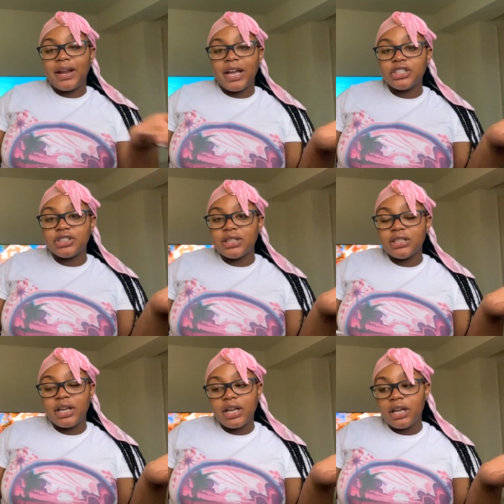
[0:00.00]
medications
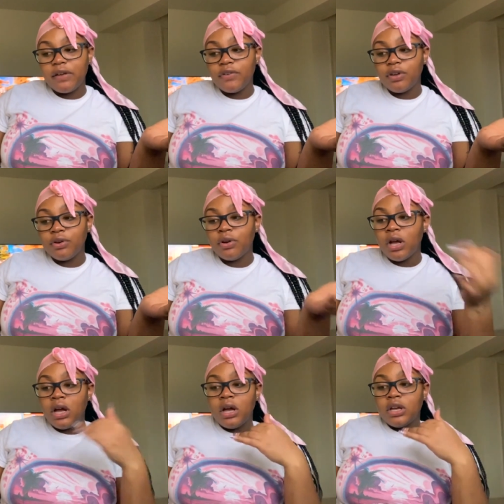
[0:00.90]
that they could give you.
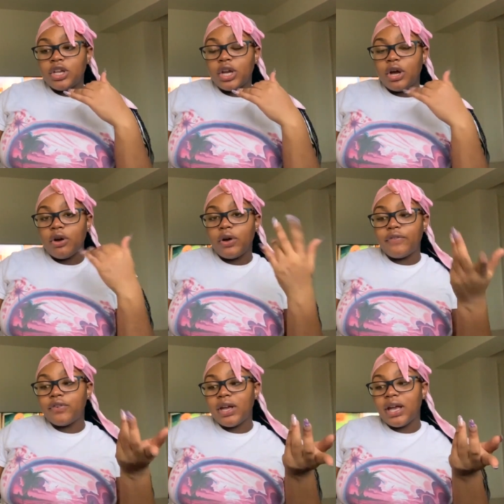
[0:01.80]
You know,
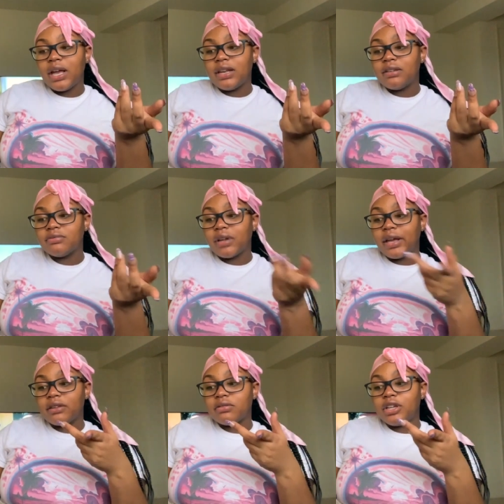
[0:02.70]
if you get
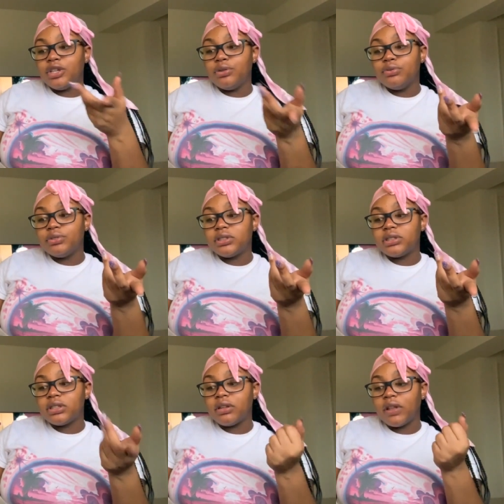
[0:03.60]

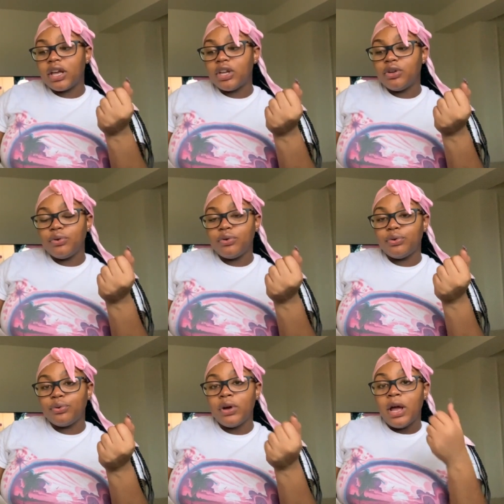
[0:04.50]
induced, they can
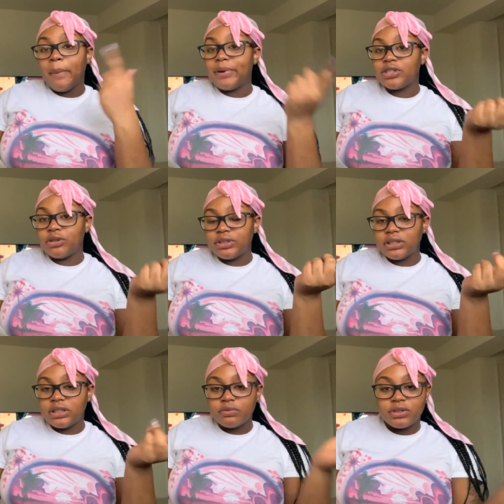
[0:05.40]
do
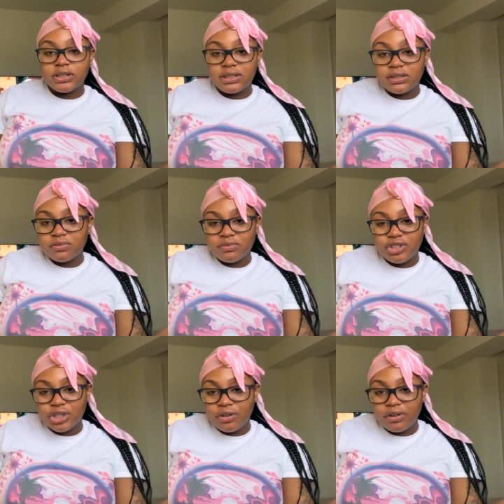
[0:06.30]
Pitocin, which is
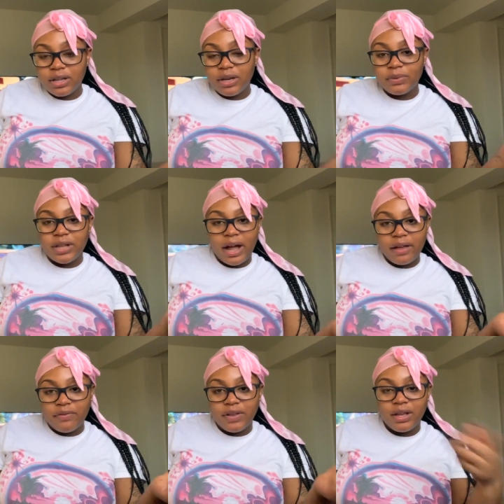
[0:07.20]
generally with the
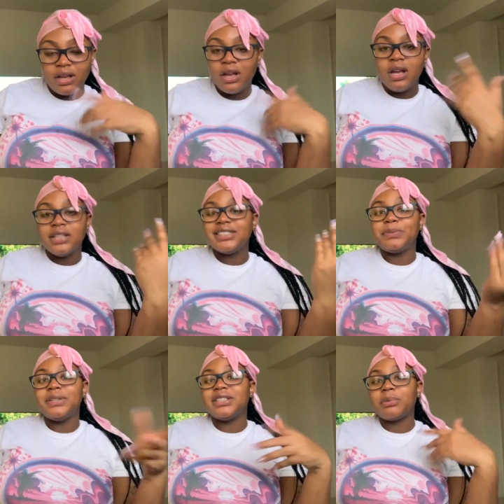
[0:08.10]
IV,
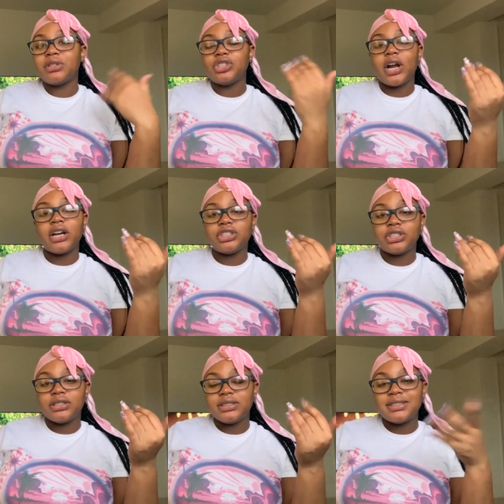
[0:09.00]
speeds up
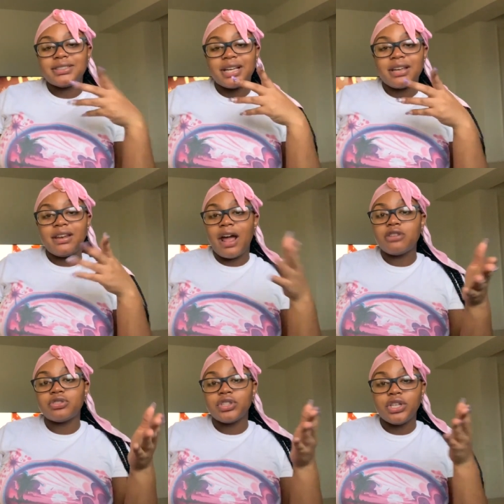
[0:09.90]
contractions. It's like
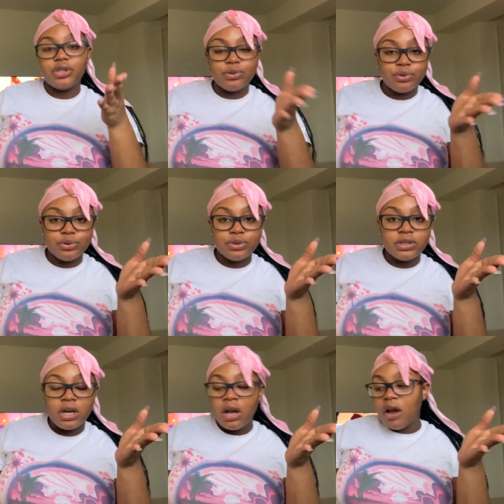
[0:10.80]
naturally
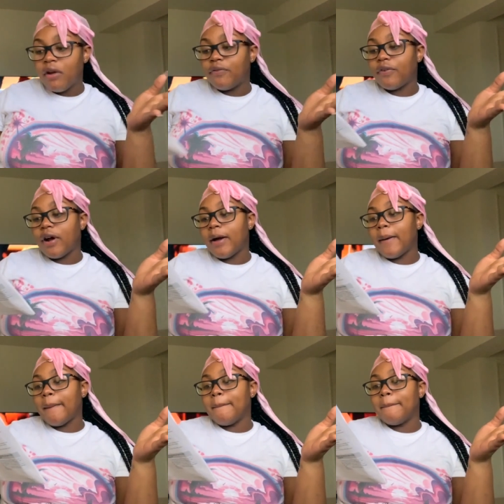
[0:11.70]
used
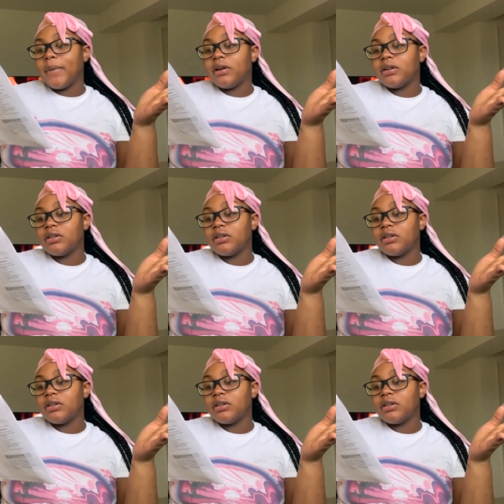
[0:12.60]
from,